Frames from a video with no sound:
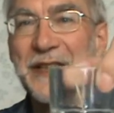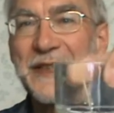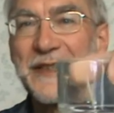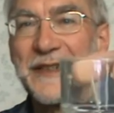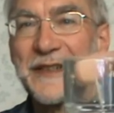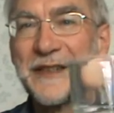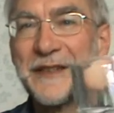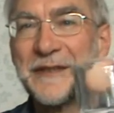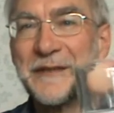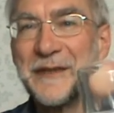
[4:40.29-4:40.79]

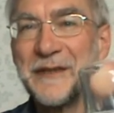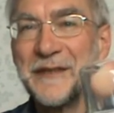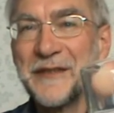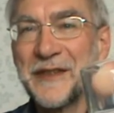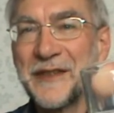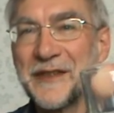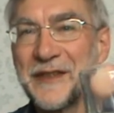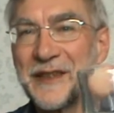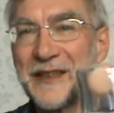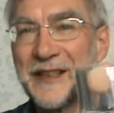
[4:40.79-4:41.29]
So we've
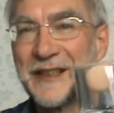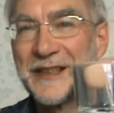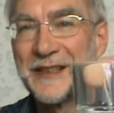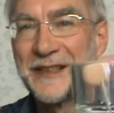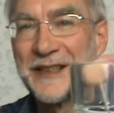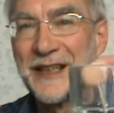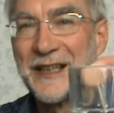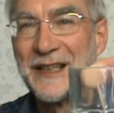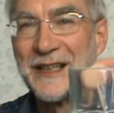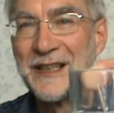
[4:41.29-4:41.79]
just got
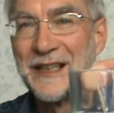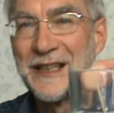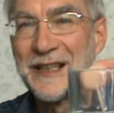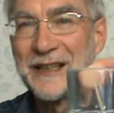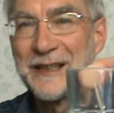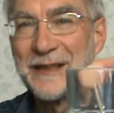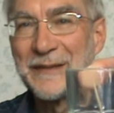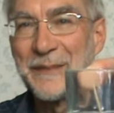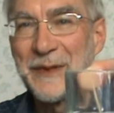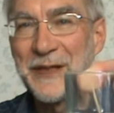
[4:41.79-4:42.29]
a
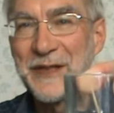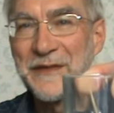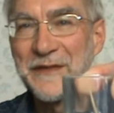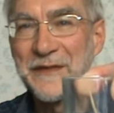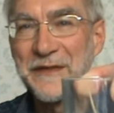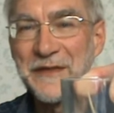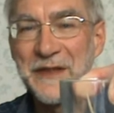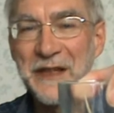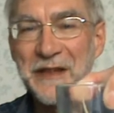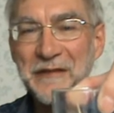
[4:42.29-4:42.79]
little bit of
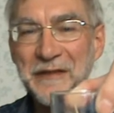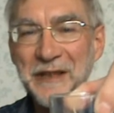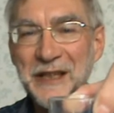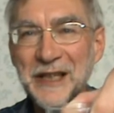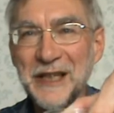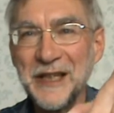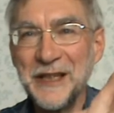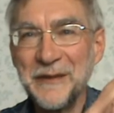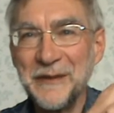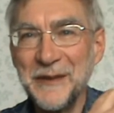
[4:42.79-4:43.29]
fairy
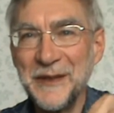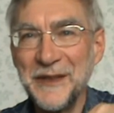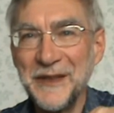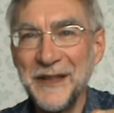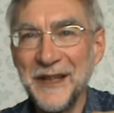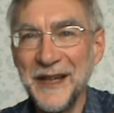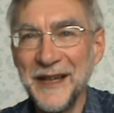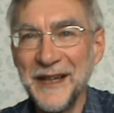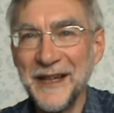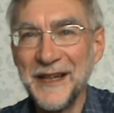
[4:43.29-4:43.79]
liquid
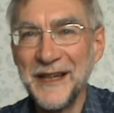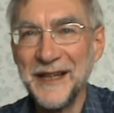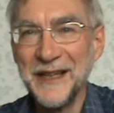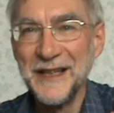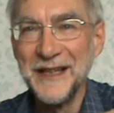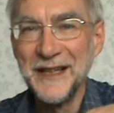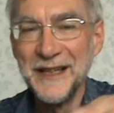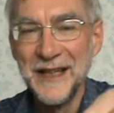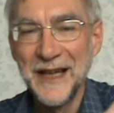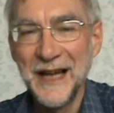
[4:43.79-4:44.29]
there,
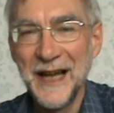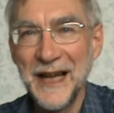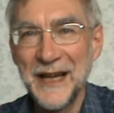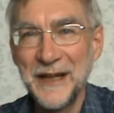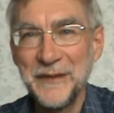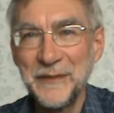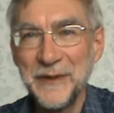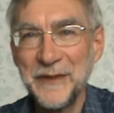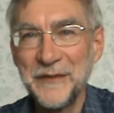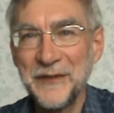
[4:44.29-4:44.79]

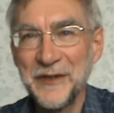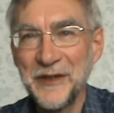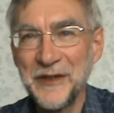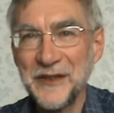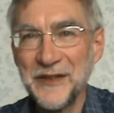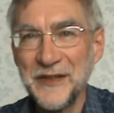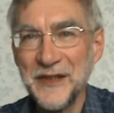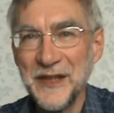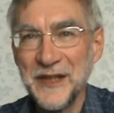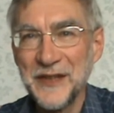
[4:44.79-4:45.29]
and we've got
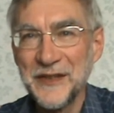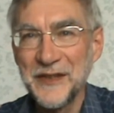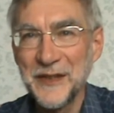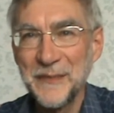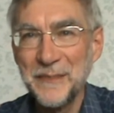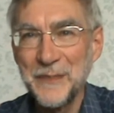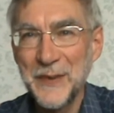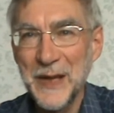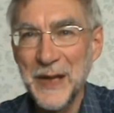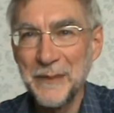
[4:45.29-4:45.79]

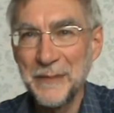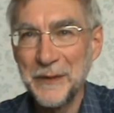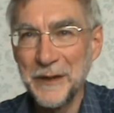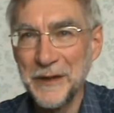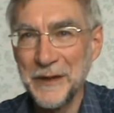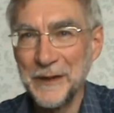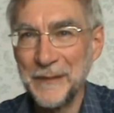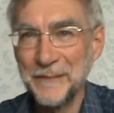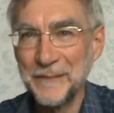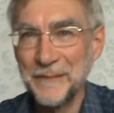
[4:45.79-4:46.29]
some pepper.